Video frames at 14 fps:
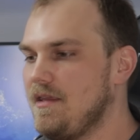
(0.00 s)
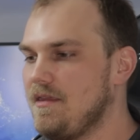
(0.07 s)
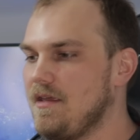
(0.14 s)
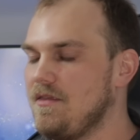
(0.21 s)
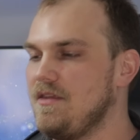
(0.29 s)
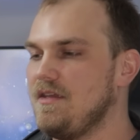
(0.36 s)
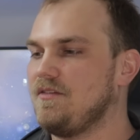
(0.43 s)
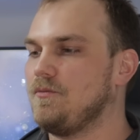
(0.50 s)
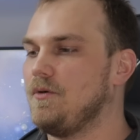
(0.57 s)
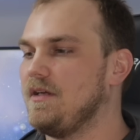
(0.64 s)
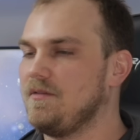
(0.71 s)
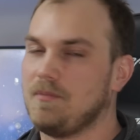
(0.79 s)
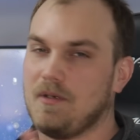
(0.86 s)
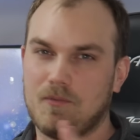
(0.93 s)
than this
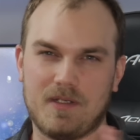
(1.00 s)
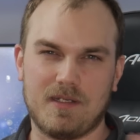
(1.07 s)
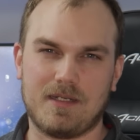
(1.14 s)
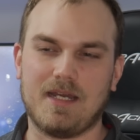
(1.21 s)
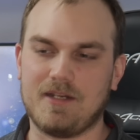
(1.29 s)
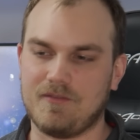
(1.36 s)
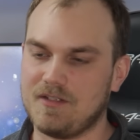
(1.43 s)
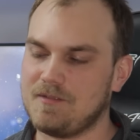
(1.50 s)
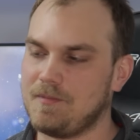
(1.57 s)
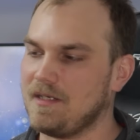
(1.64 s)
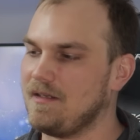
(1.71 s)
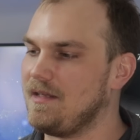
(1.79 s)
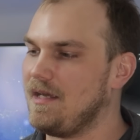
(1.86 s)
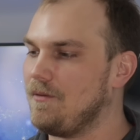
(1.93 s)
was, but we kind of
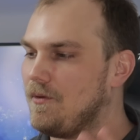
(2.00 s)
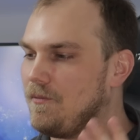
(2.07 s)
expected that.